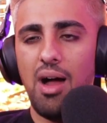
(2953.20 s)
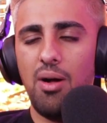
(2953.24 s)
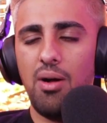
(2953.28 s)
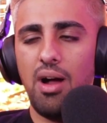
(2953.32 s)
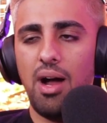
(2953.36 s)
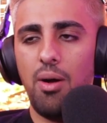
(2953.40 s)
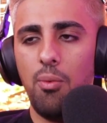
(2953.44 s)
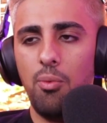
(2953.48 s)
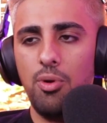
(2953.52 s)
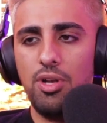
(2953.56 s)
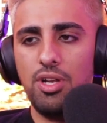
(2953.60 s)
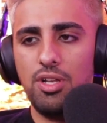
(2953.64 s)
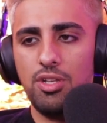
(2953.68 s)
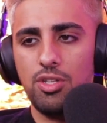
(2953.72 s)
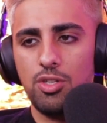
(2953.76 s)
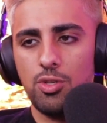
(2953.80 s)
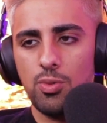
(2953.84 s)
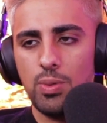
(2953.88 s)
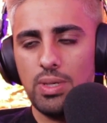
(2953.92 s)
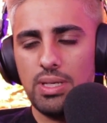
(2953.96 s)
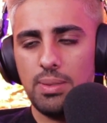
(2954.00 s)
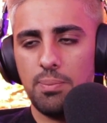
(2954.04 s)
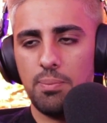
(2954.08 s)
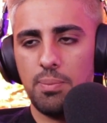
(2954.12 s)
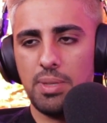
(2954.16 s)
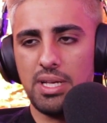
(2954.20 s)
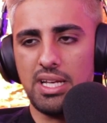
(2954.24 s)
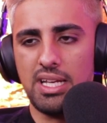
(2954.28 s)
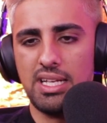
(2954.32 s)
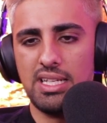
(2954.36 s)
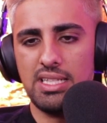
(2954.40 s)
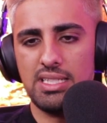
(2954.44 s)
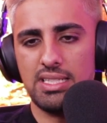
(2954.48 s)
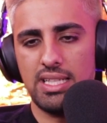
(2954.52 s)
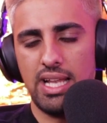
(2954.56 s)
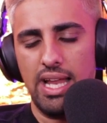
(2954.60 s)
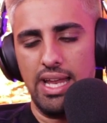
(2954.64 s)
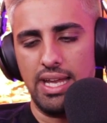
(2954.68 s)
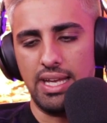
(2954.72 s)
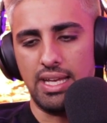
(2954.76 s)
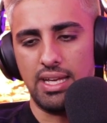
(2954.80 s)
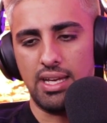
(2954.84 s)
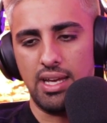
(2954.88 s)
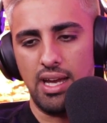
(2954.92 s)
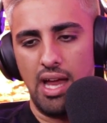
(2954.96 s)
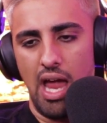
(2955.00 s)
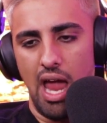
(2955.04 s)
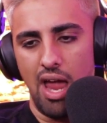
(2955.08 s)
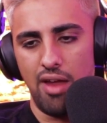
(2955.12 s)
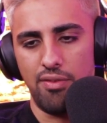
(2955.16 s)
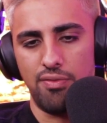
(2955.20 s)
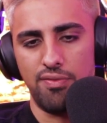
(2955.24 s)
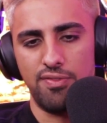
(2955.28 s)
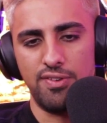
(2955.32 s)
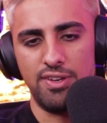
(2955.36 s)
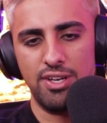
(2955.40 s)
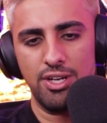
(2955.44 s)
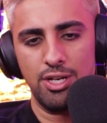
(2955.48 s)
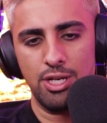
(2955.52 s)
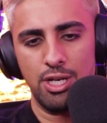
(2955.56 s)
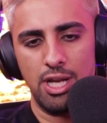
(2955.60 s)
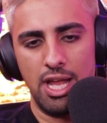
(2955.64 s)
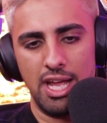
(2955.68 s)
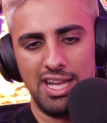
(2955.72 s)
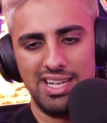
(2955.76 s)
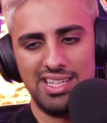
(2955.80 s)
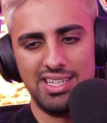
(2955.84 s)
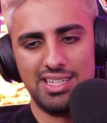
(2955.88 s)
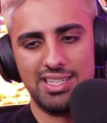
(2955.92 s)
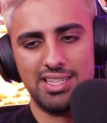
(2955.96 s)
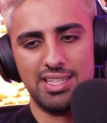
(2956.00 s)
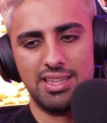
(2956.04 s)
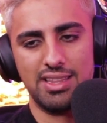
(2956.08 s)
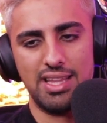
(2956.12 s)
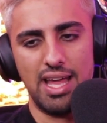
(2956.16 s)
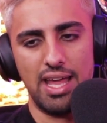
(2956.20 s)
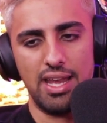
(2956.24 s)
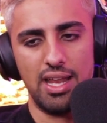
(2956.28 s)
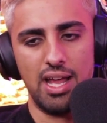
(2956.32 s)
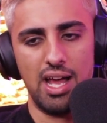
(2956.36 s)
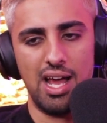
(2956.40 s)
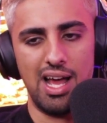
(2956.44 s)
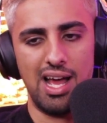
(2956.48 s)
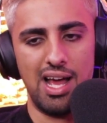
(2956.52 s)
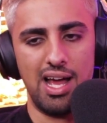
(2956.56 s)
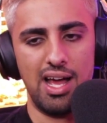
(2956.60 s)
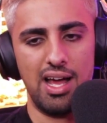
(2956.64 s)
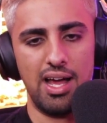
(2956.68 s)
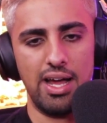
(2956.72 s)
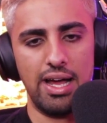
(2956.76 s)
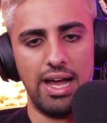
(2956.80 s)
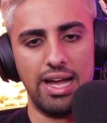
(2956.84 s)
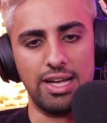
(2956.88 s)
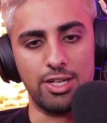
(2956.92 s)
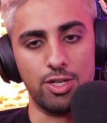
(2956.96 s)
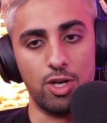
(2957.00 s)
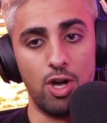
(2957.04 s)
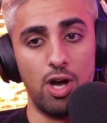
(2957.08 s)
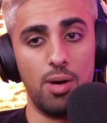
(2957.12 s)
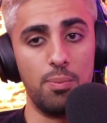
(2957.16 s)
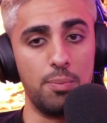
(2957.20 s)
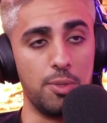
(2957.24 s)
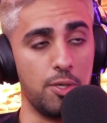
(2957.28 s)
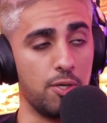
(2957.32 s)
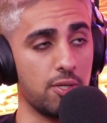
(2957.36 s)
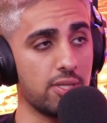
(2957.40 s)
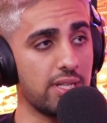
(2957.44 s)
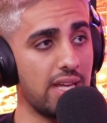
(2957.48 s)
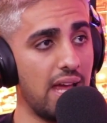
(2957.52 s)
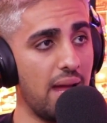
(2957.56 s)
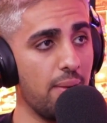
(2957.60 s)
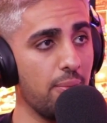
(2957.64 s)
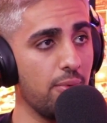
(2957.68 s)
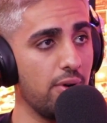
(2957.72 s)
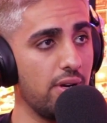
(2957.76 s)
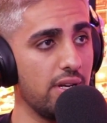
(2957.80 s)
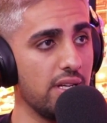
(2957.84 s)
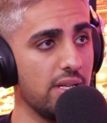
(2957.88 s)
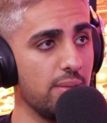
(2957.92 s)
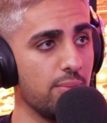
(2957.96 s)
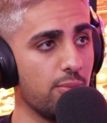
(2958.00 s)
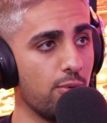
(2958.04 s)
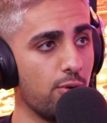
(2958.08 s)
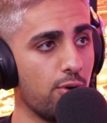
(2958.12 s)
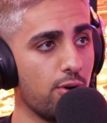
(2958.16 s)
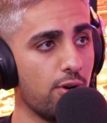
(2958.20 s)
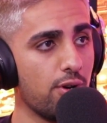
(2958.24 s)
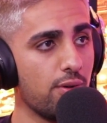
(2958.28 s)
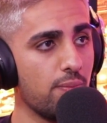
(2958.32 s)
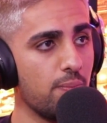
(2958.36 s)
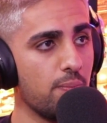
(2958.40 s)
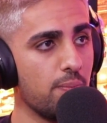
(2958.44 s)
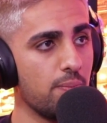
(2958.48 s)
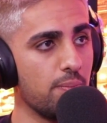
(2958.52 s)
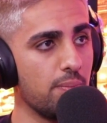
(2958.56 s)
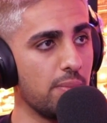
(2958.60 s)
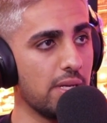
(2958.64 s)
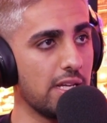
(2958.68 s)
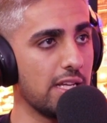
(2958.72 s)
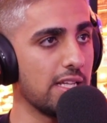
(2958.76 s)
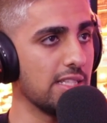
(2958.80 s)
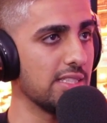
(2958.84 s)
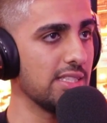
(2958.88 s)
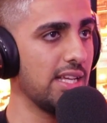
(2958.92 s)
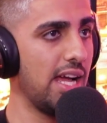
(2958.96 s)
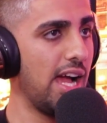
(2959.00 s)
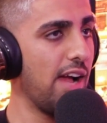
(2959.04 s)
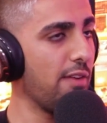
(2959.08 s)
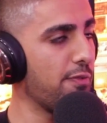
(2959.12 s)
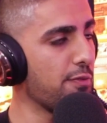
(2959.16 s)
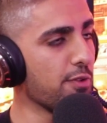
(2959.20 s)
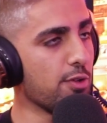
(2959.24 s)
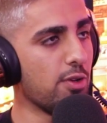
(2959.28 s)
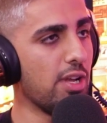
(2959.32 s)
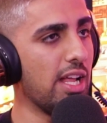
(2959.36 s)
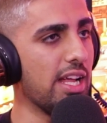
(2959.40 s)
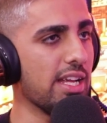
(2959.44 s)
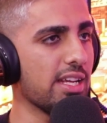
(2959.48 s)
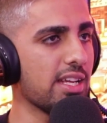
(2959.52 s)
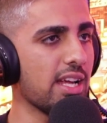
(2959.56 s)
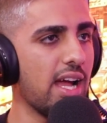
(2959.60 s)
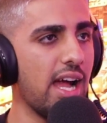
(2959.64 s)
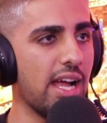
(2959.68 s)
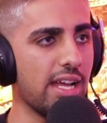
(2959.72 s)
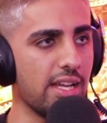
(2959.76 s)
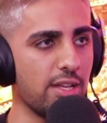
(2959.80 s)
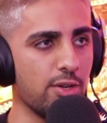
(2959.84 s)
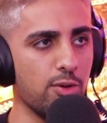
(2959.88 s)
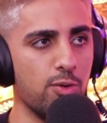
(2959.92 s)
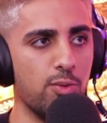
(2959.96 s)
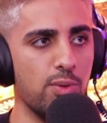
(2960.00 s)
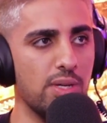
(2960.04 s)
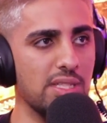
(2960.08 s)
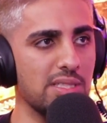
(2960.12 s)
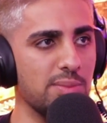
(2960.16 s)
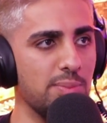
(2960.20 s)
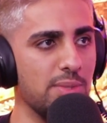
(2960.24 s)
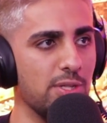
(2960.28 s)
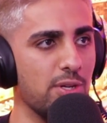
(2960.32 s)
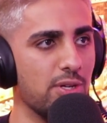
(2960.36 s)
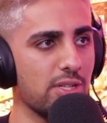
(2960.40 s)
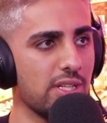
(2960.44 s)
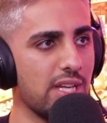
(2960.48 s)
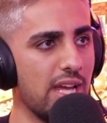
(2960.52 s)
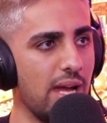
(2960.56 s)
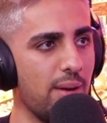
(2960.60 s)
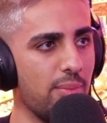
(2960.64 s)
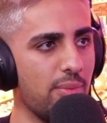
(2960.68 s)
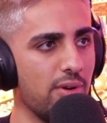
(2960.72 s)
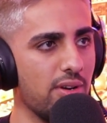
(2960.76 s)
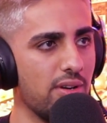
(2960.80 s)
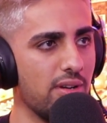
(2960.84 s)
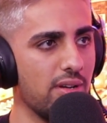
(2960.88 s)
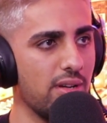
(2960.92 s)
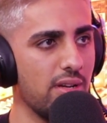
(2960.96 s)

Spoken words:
I wouldn't do it because like I fear like that I can't be on camera anymore because I feel like I can always be on camera.